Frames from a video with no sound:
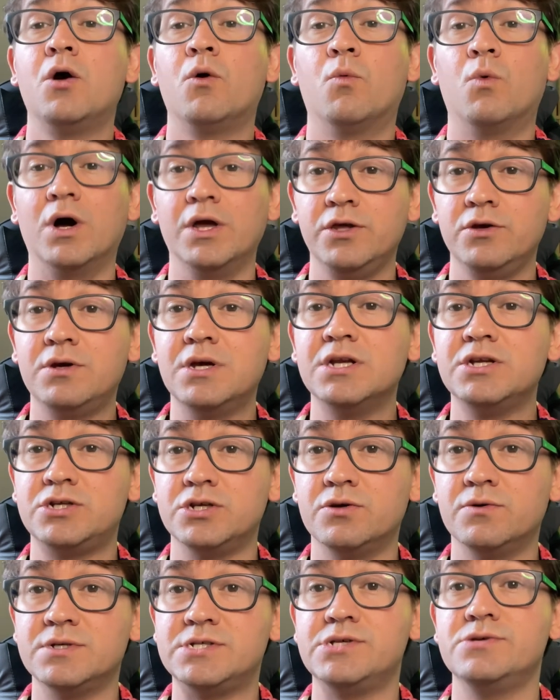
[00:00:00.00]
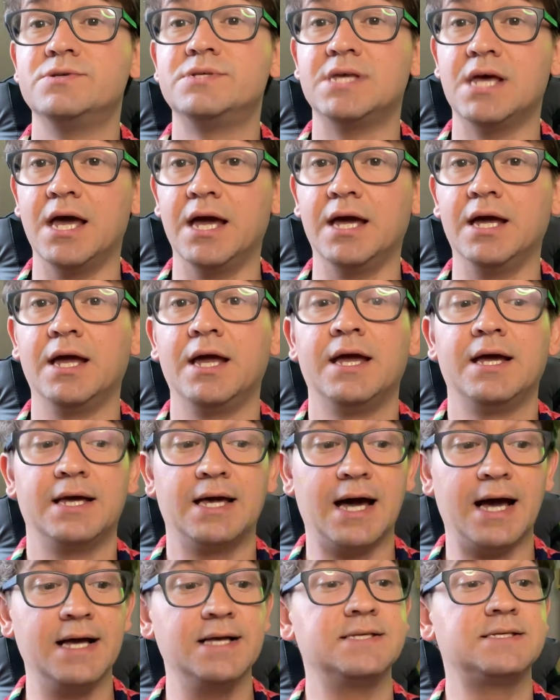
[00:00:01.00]
what you can do is you say,
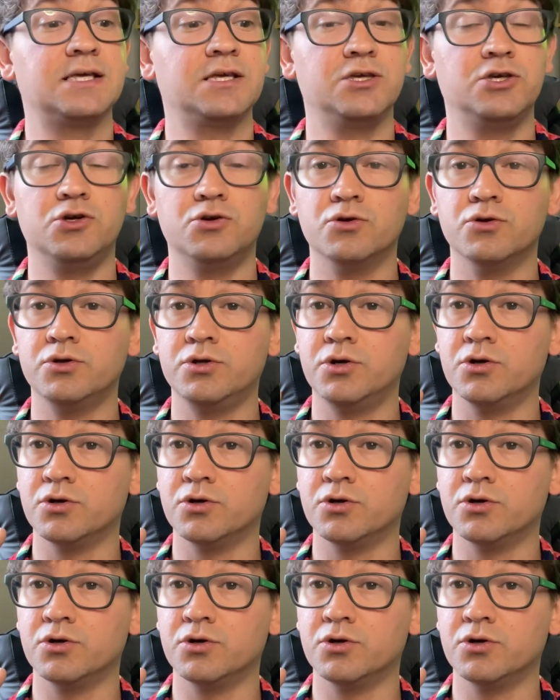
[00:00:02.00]
guys, you